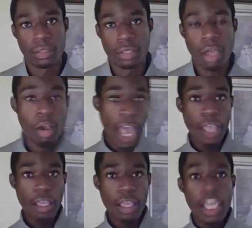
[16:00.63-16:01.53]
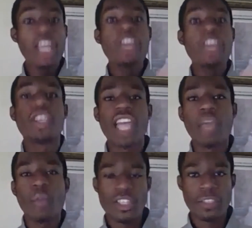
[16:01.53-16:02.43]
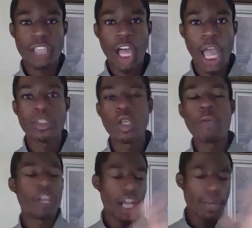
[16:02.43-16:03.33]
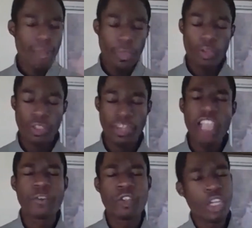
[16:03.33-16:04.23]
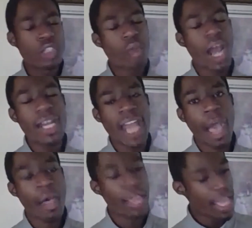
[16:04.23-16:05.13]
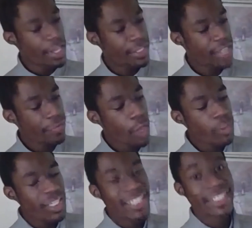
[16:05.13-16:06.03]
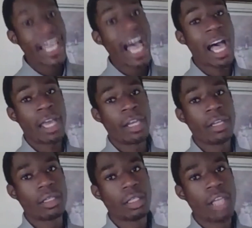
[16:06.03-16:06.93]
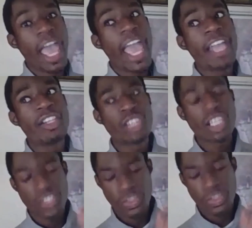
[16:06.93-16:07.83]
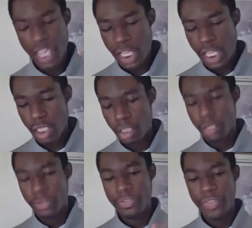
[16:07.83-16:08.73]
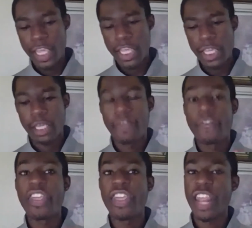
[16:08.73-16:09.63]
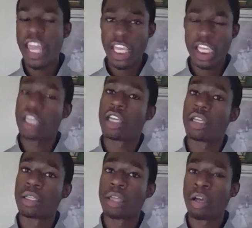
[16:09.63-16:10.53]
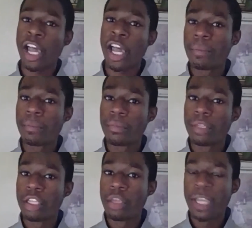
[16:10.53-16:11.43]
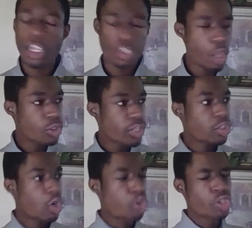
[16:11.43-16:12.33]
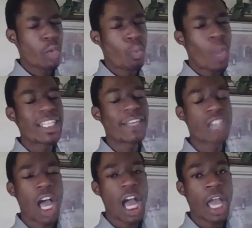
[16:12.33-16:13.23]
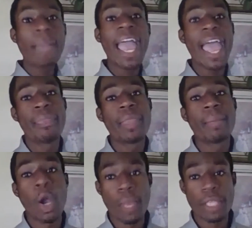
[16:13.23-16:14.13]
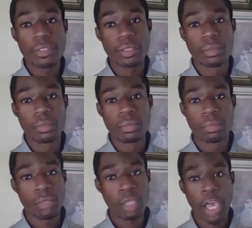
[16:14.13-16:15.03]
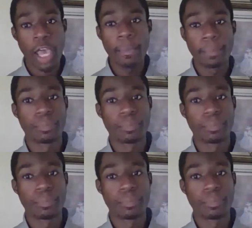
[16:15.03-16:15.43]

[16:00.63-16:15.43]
Okay? It is just a waste of time. So forget about those things for just right now. Set those aside and just think, think, think. Okay? Because those things are just a waste of time at the moment. Okay?